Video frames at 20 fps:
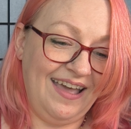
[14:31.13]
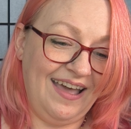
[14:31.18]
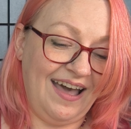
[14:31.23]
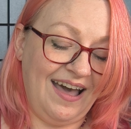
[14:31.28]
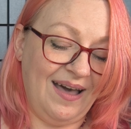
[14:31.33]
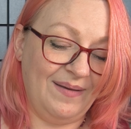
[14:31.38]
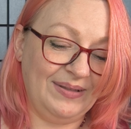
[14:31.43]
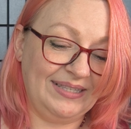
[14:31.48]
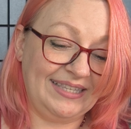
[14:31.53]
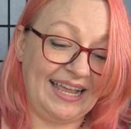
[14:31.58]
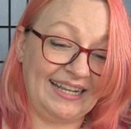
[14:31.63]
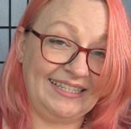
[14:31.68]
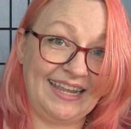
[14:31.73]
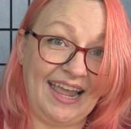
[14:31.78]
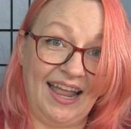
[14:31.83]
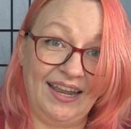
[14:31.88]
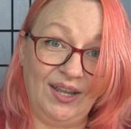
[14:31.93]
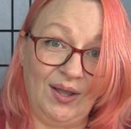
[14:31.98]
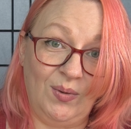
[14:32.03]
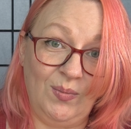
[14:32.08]
It's at
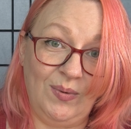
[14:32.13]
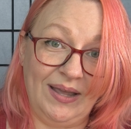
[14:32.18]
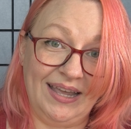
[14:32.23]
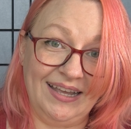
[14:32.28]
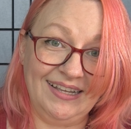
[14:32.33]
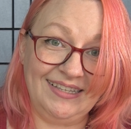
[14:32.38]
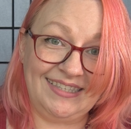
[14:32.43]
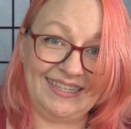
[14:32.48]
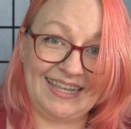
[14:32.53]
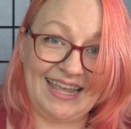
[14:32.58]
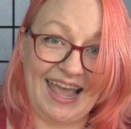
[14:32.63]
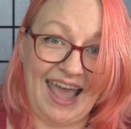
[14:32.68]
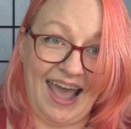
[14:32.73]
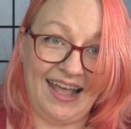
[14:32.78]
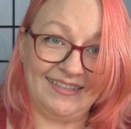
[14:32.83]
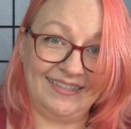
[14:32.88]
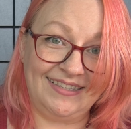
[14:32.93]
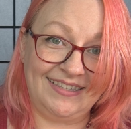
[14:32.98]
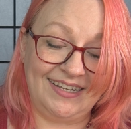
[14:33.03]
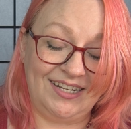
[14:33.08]
Daniel Wicks
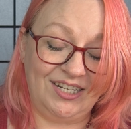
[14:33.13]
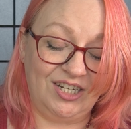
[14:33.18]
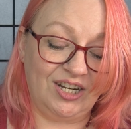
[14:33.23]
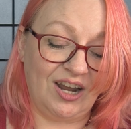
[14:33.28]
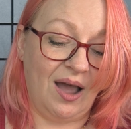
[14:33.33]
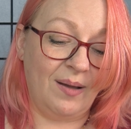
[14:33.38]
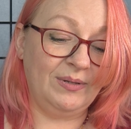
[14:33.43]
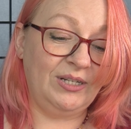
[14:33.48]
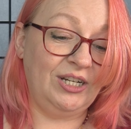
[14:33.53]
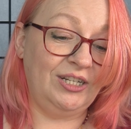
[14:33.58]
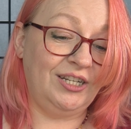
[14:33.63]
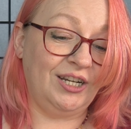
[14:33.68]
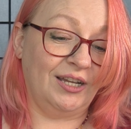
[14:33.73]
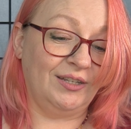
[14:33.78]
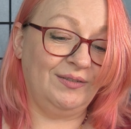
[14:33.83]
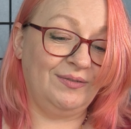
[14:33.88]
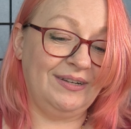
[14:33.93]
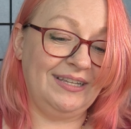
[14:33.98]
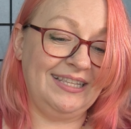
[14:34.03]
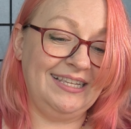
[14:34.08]
Etsy shop. She
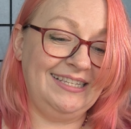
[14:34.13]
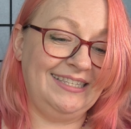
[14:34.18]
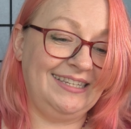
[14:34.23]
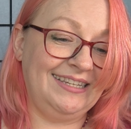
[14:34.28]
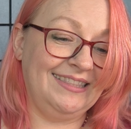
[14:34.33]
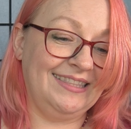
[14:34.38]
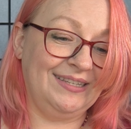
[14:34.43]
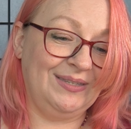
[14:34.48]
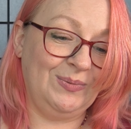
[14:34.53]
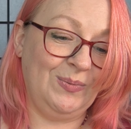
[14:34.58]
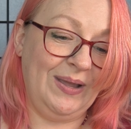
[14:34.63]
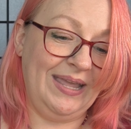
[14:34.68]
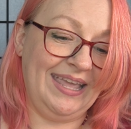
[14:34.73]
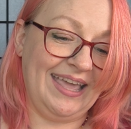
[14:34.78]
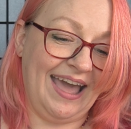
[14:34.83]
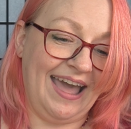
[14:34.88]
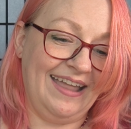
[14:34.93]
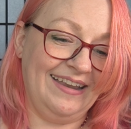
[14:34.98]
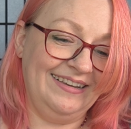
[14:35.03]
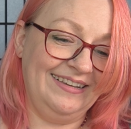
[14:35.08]
just released it this
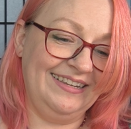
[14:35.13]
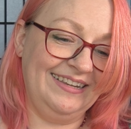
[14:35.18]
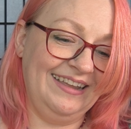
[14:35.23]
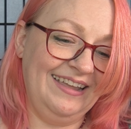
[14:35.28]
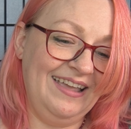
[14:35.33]
weekend,